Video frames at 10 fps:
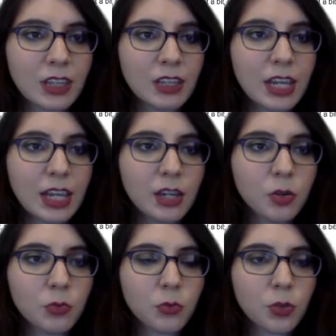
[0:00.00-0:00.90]

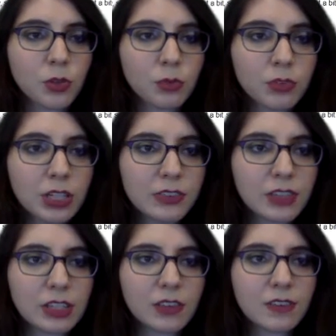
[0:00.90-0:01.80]
Now, for the
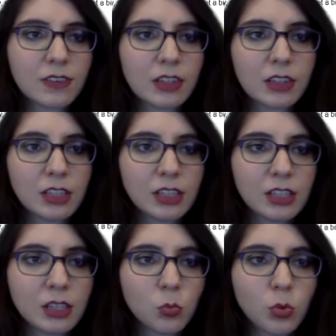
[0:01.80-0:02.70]
reasons,
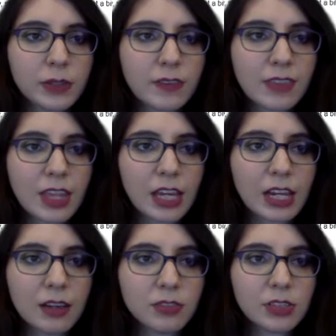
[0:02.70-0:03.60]
the ones that
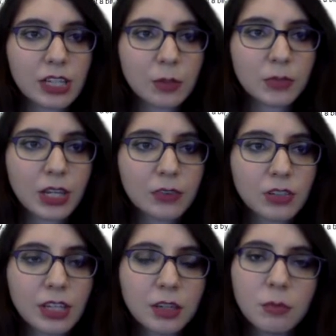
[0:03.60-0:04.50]
have names
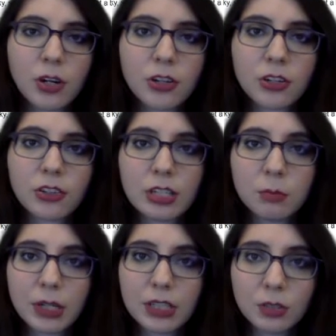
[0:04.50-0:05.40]
after them are
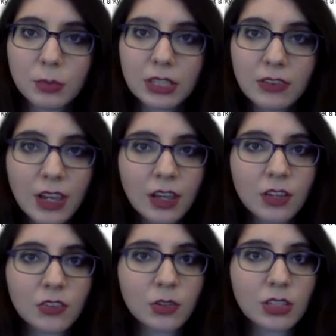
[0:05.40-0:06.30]
created by humans.
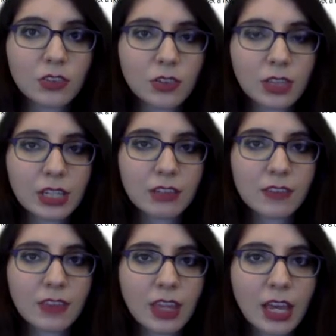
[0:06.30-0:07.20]
So these are
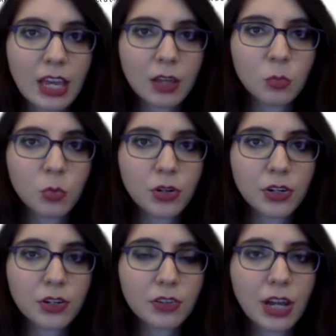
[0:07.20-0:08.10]
things that
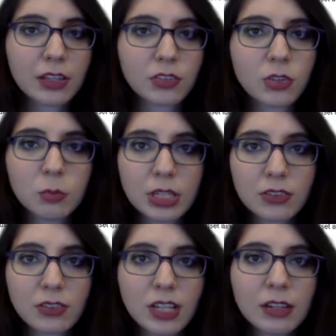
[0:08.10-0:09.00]
were either
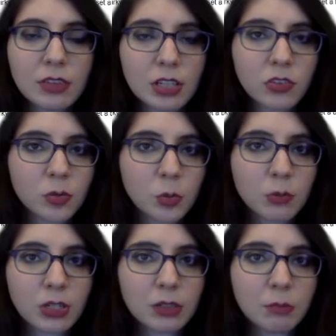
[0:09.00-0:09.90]
submitted to Novelist or were
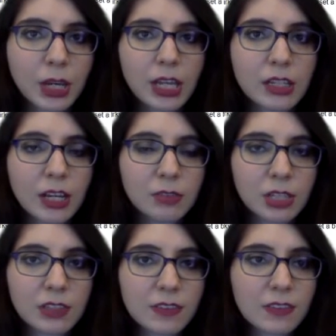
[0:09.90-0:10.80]
written by
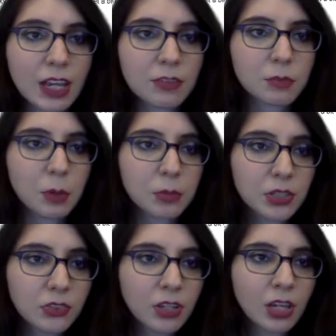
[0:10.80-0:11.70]
Novelist staff
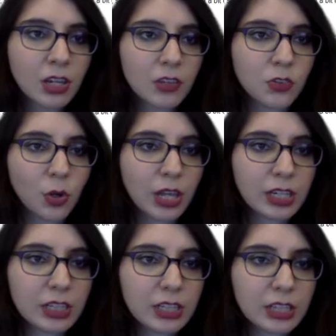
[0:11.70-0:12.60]
members. So
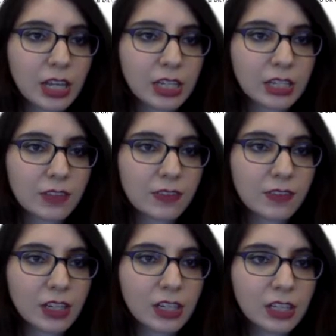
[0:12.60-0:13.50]
anything that is
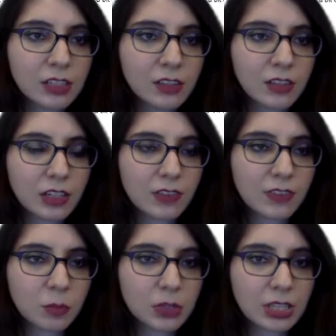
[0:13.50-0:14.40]
signed is
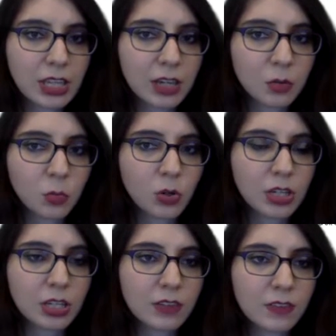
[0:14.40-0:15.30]
something that
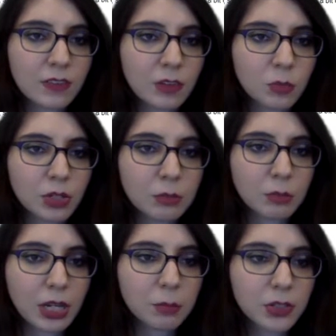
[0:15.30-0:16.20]
was written
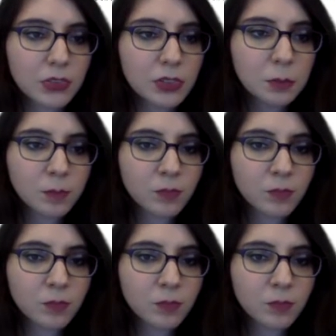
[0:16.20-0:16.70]
by a person.